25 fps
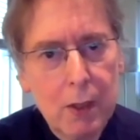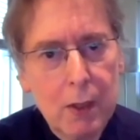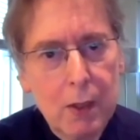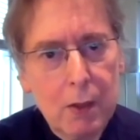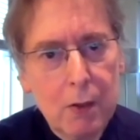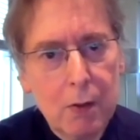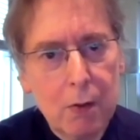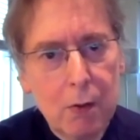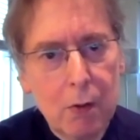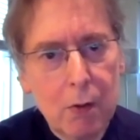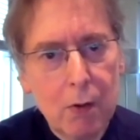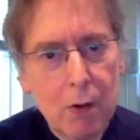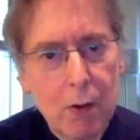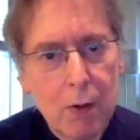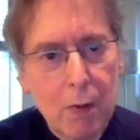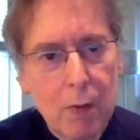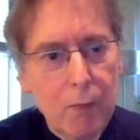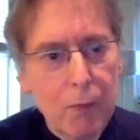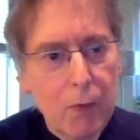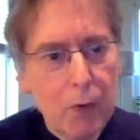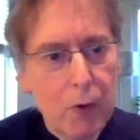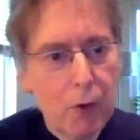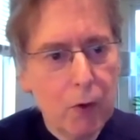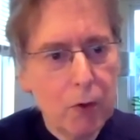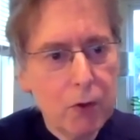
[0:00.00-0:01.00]
you know,
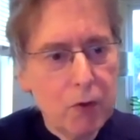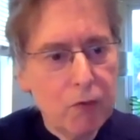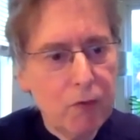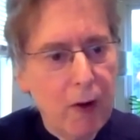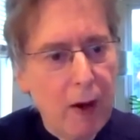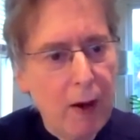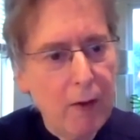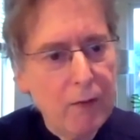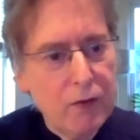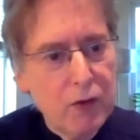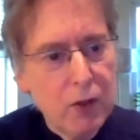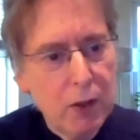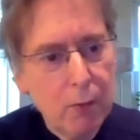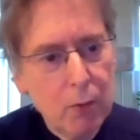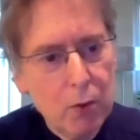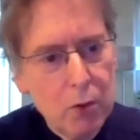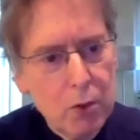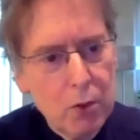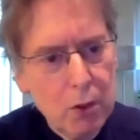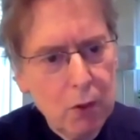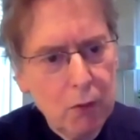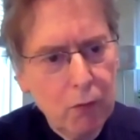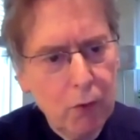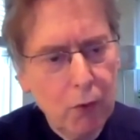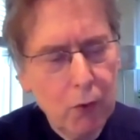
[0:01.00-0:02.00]
those 5 summers
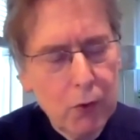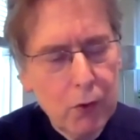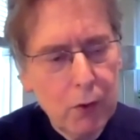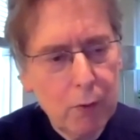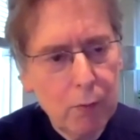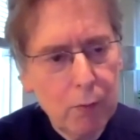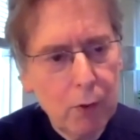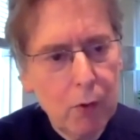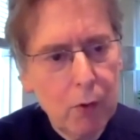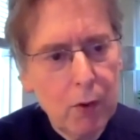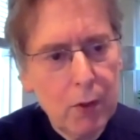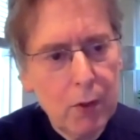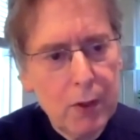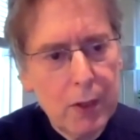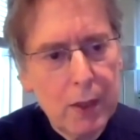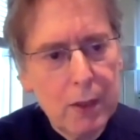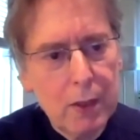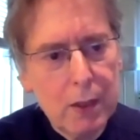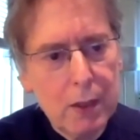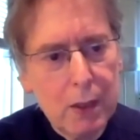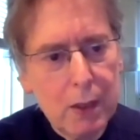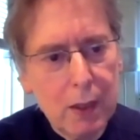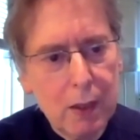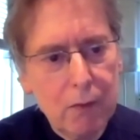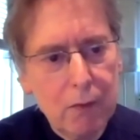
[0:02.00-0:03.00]
at Fontainebleau, and then
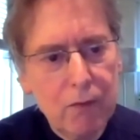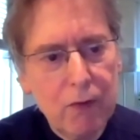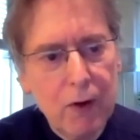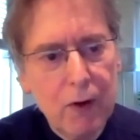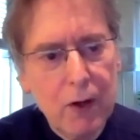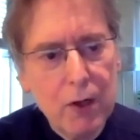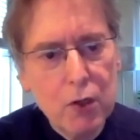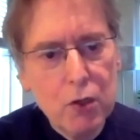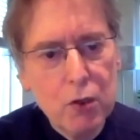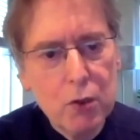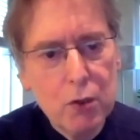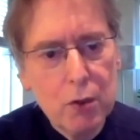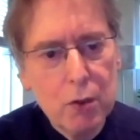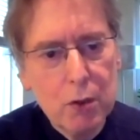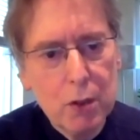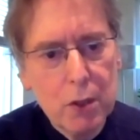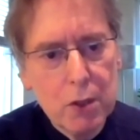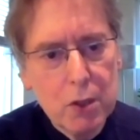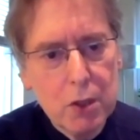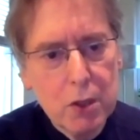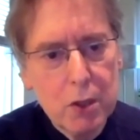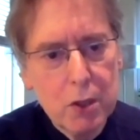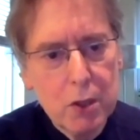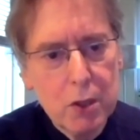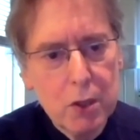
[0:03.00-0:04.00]
the
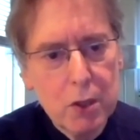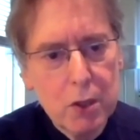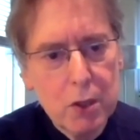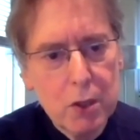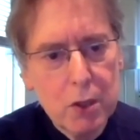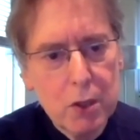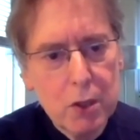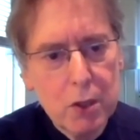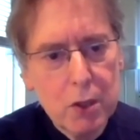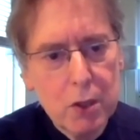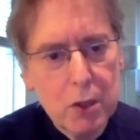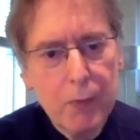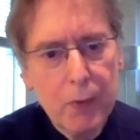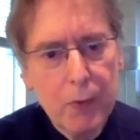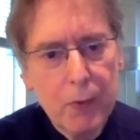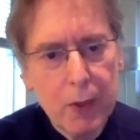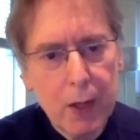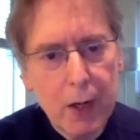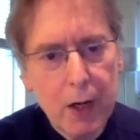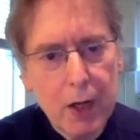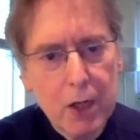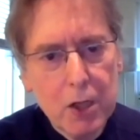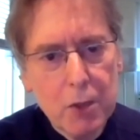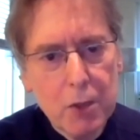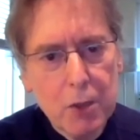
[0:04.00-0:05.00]
adventurous year
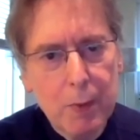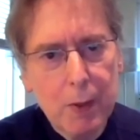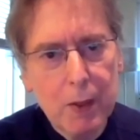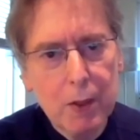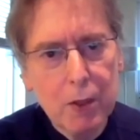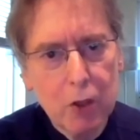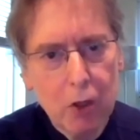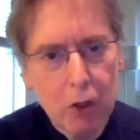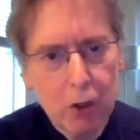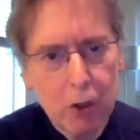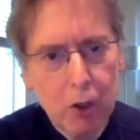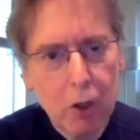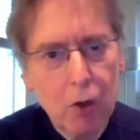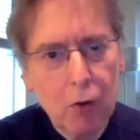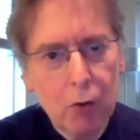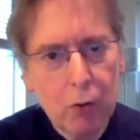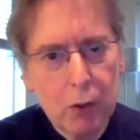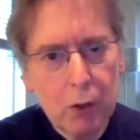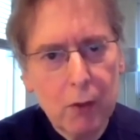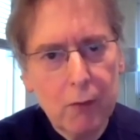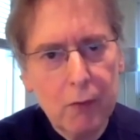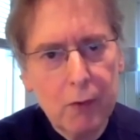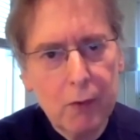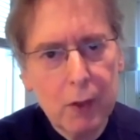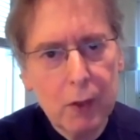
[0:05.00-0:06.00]
that I spent alone,
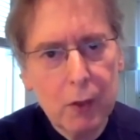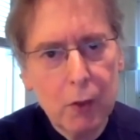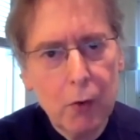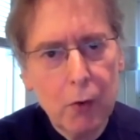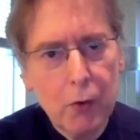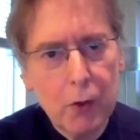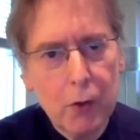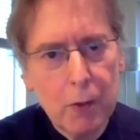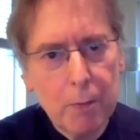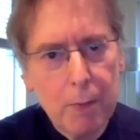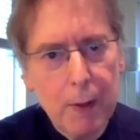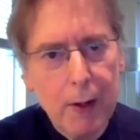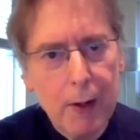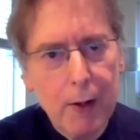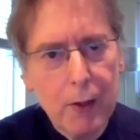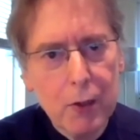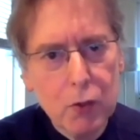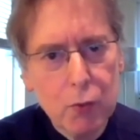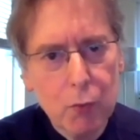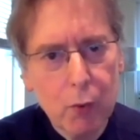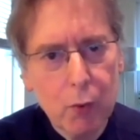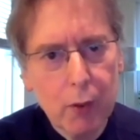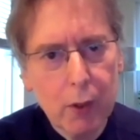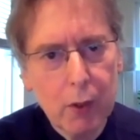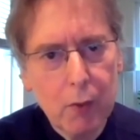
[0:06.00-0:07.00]
living alone in Paris,
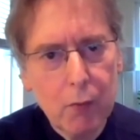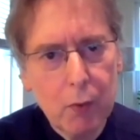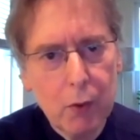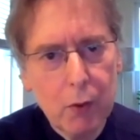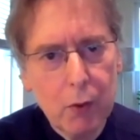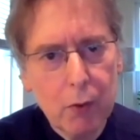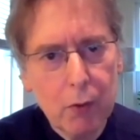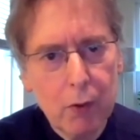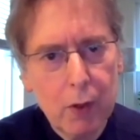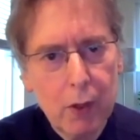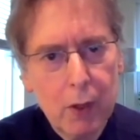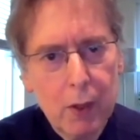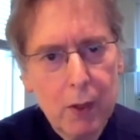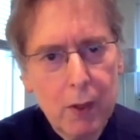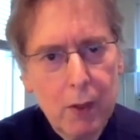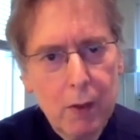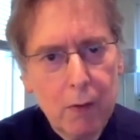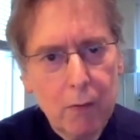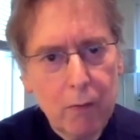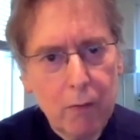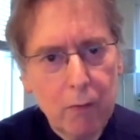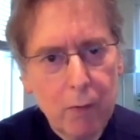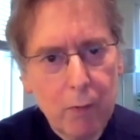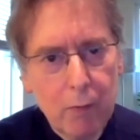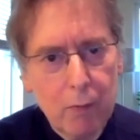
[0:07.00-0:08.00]
working with her
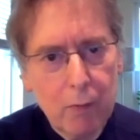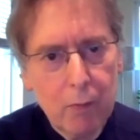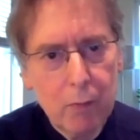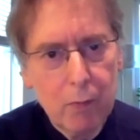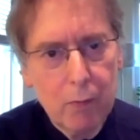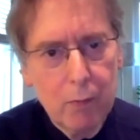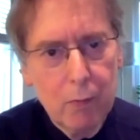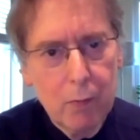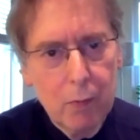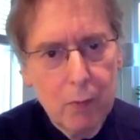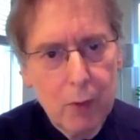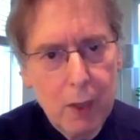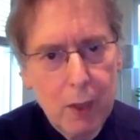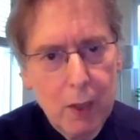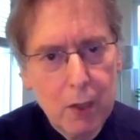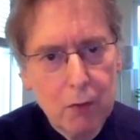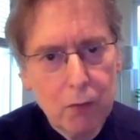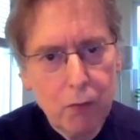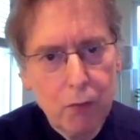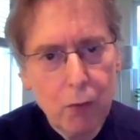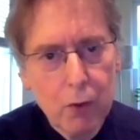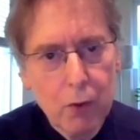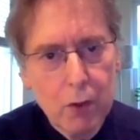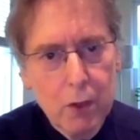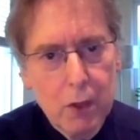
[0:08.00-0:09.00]
from age
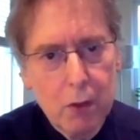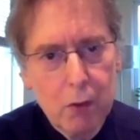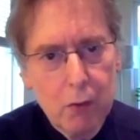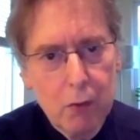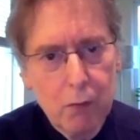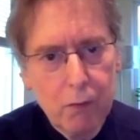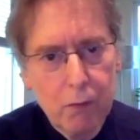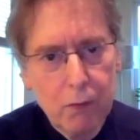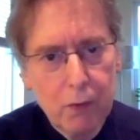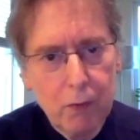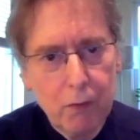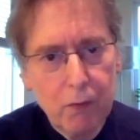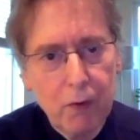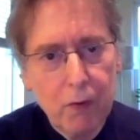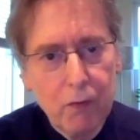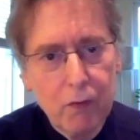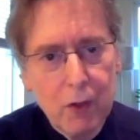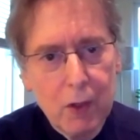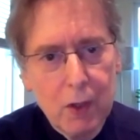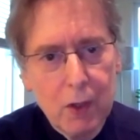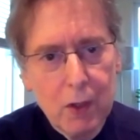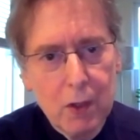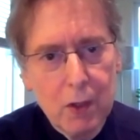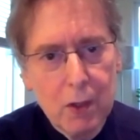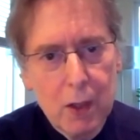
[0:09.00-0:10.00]
14 to 15
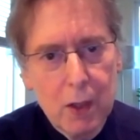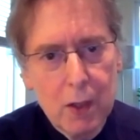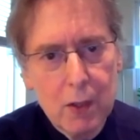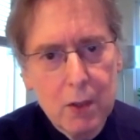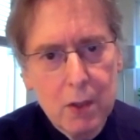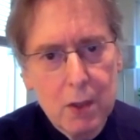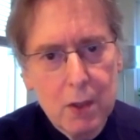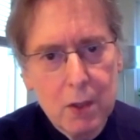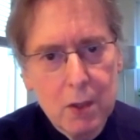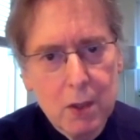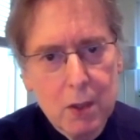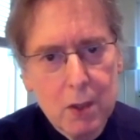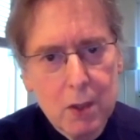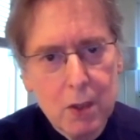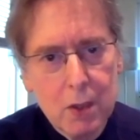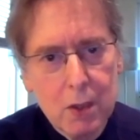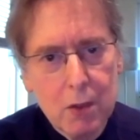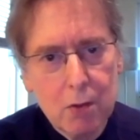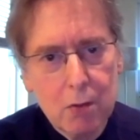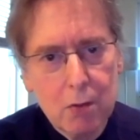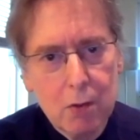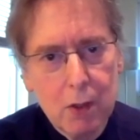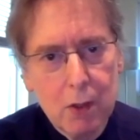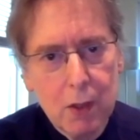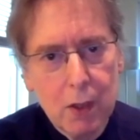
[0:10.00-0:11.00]
in 1962 to
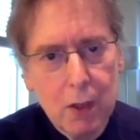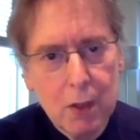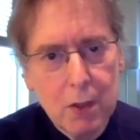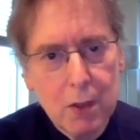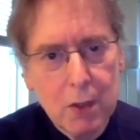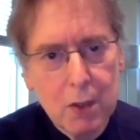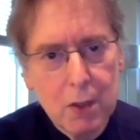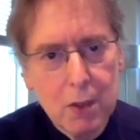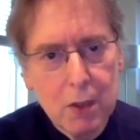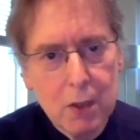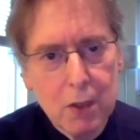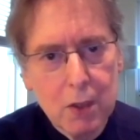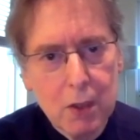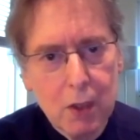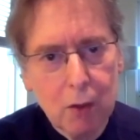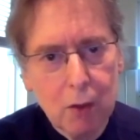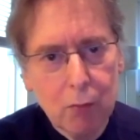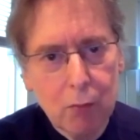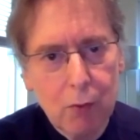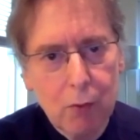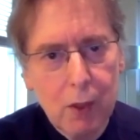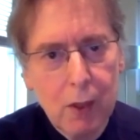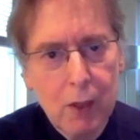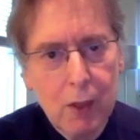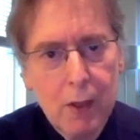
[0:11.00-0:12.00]

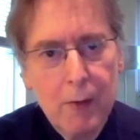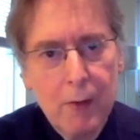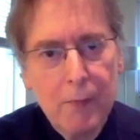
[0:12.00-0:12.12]
1963,